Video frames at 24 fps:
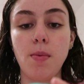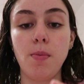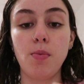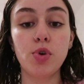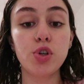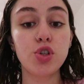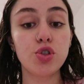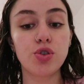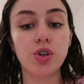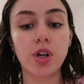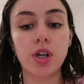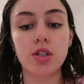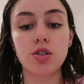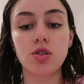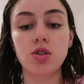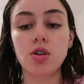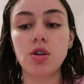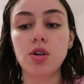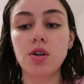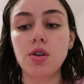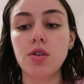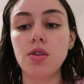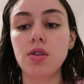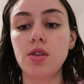
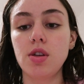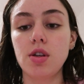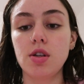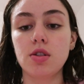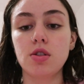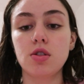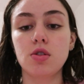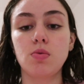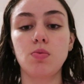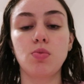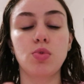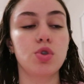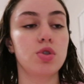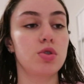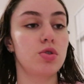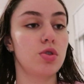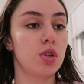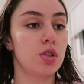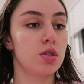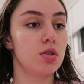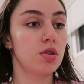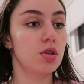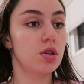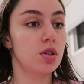moisturizer. This
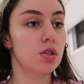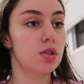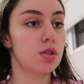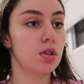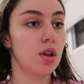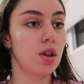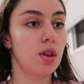moisturizer is